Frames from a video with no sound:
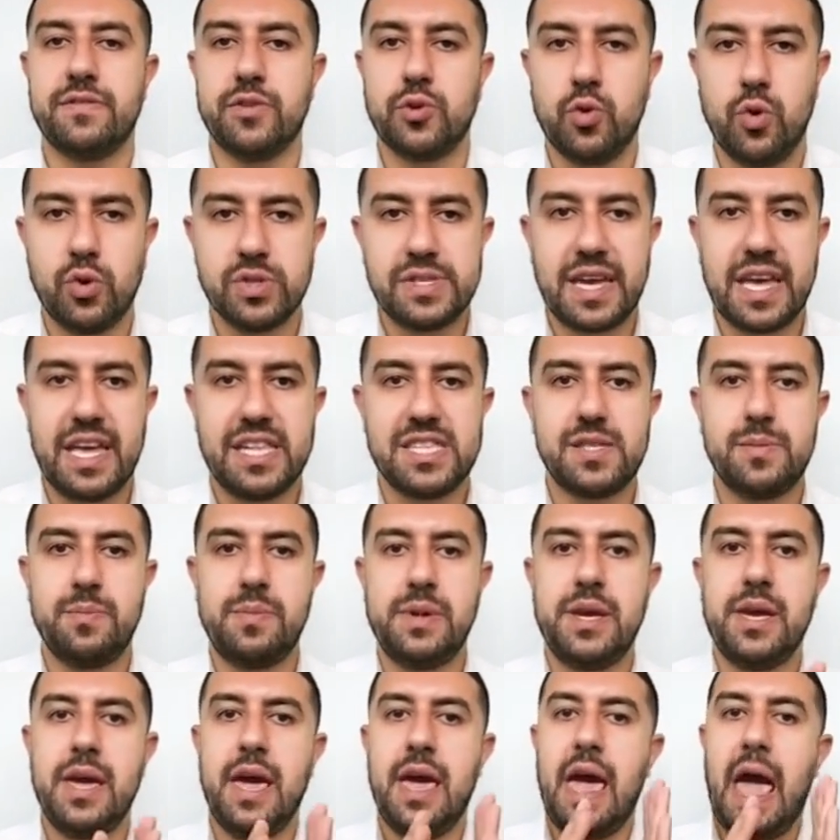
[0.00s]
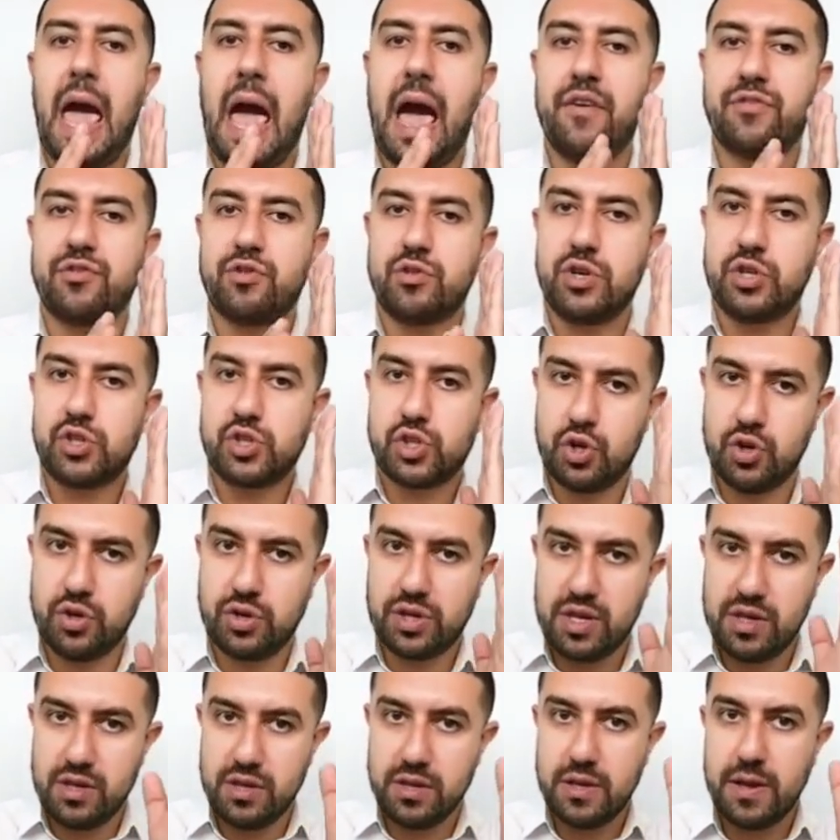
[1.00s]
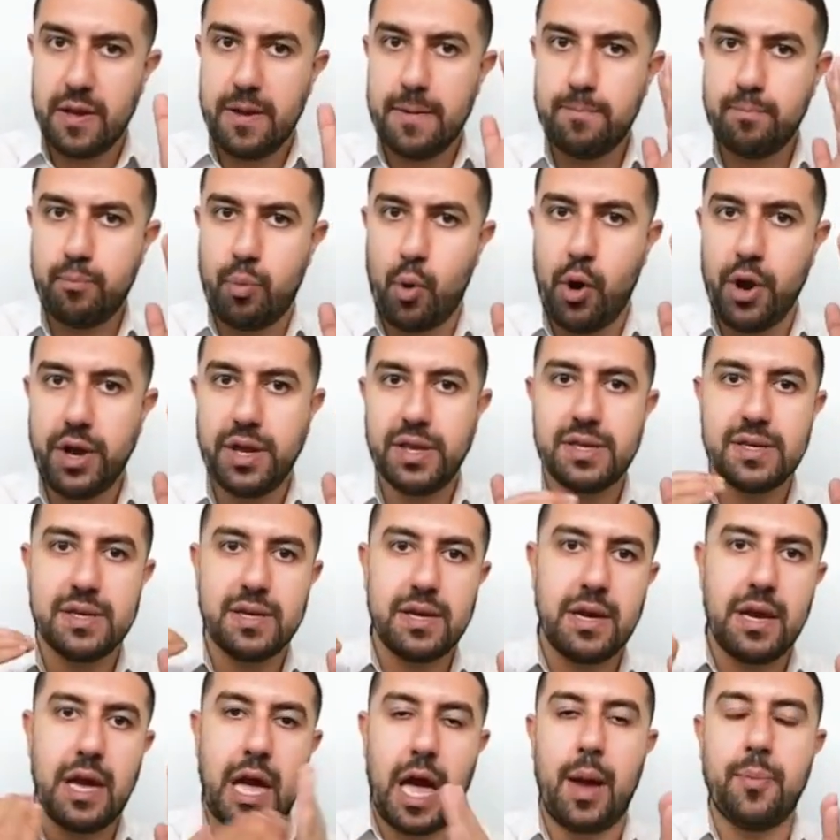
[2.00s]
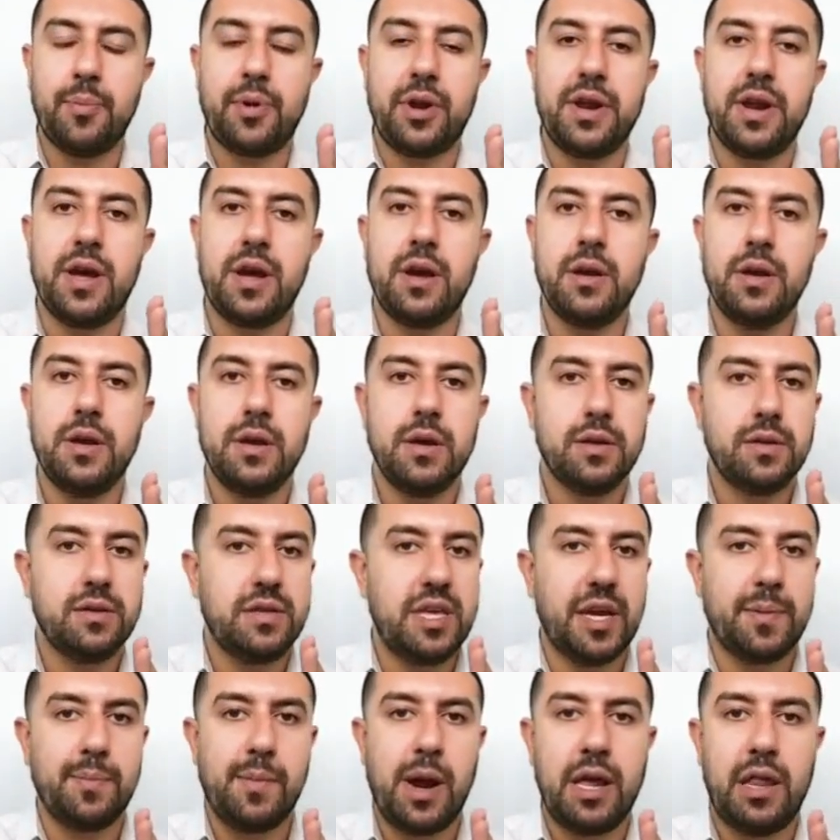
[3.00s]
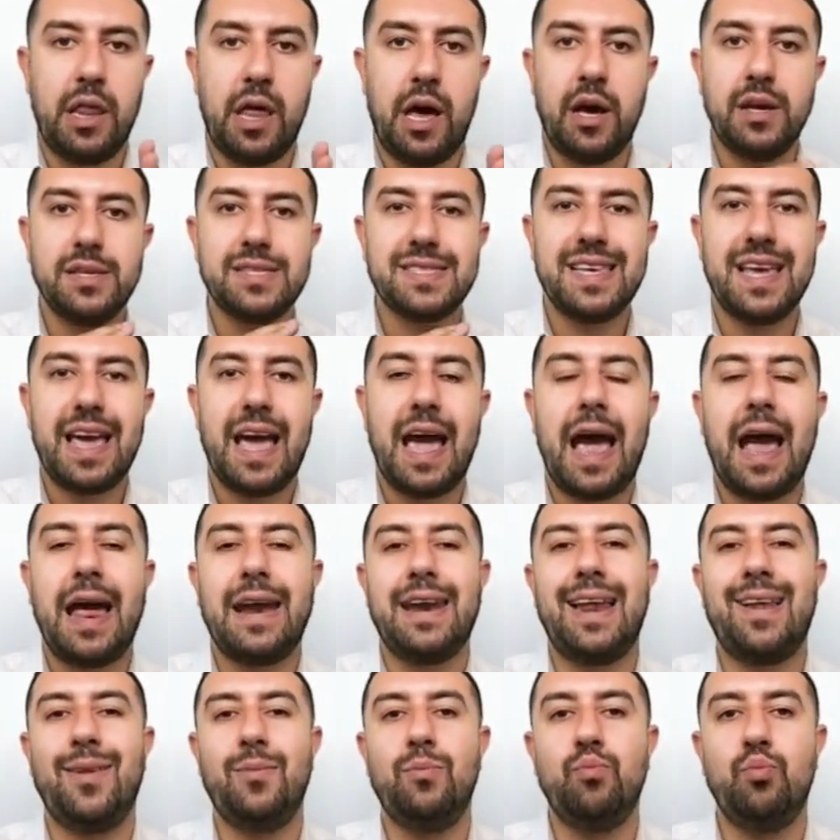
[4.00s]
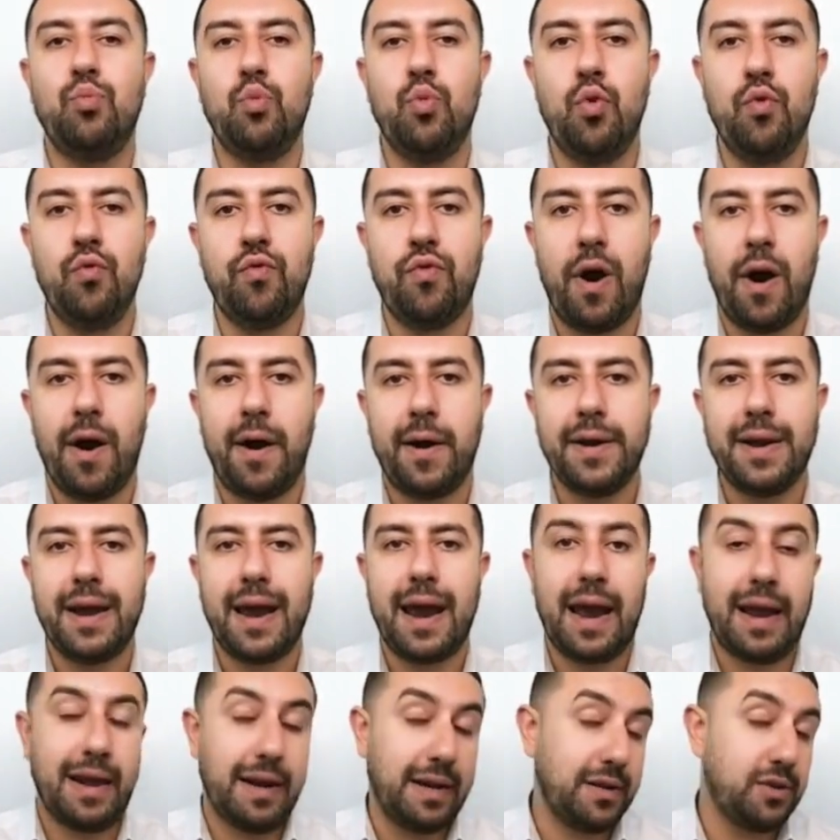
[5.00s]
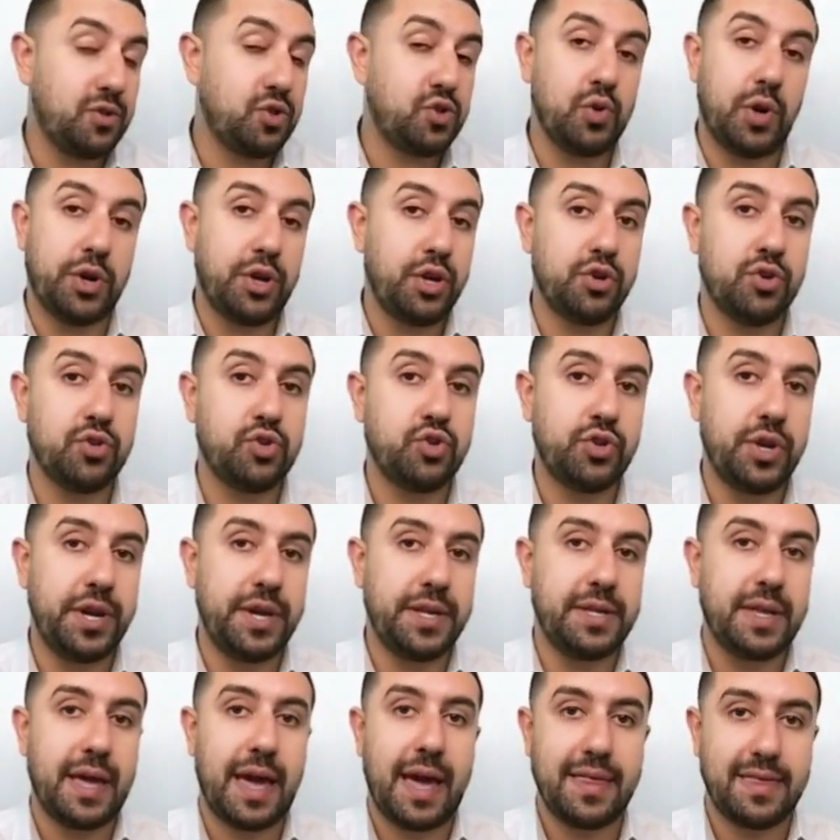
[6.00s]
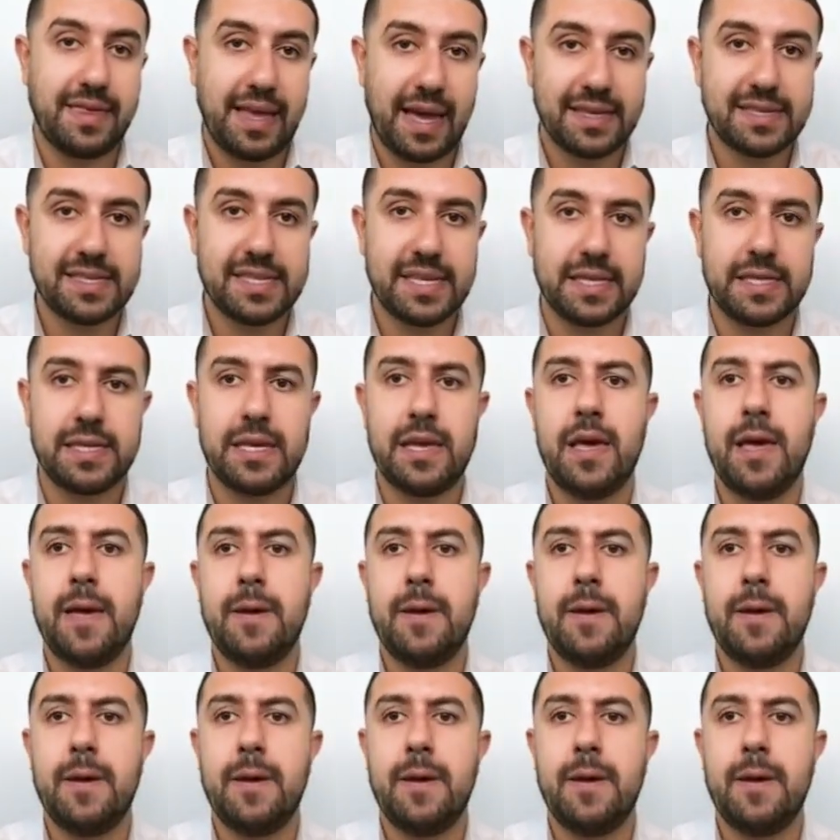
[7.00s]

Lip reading: If it goes against me after a certain point, I'm going to take my loss and I'll move on and to another trade. And that's it.